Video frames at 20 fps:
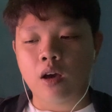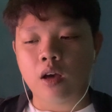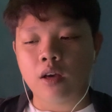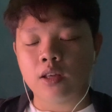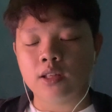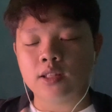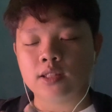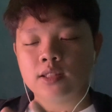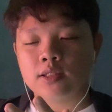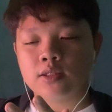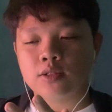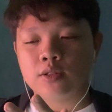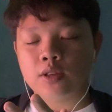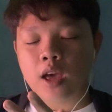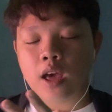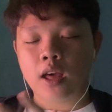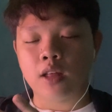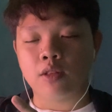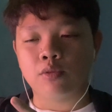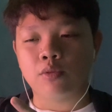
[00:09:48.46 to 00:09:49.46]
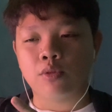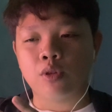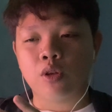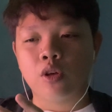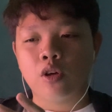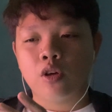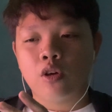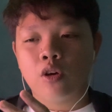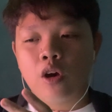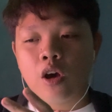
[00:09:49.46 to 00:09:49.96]
is and
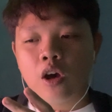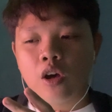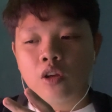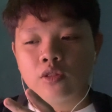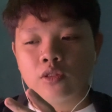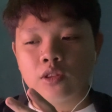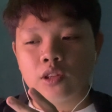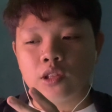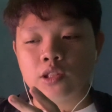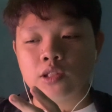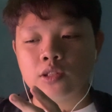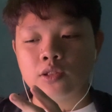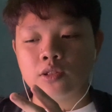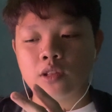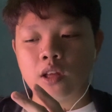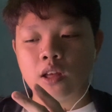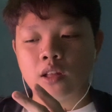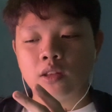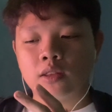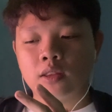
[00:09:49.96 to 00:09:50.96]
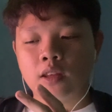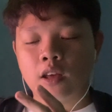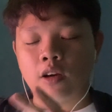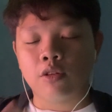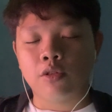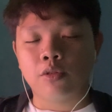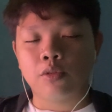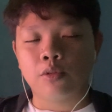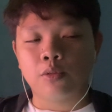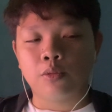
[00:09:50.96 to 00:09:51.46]

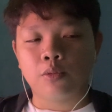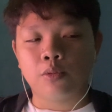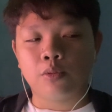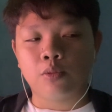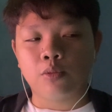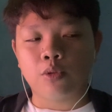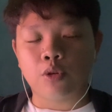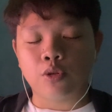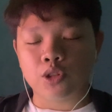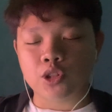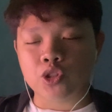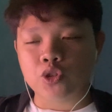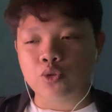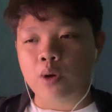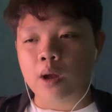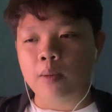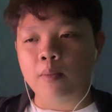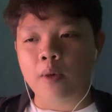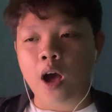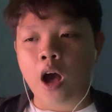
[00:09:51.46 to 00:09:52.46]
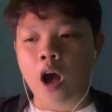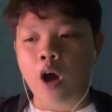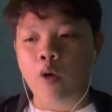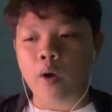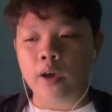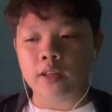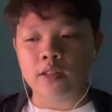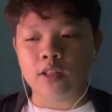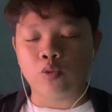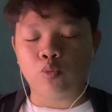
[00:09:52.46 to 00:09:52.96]
tell or describe how
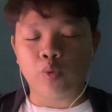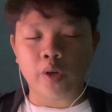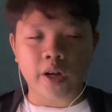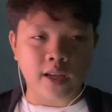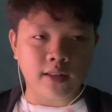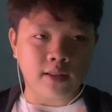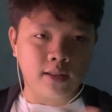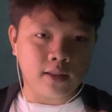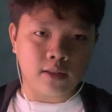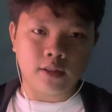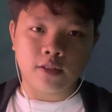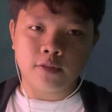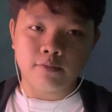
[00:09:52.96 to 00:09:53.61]
I did what I did.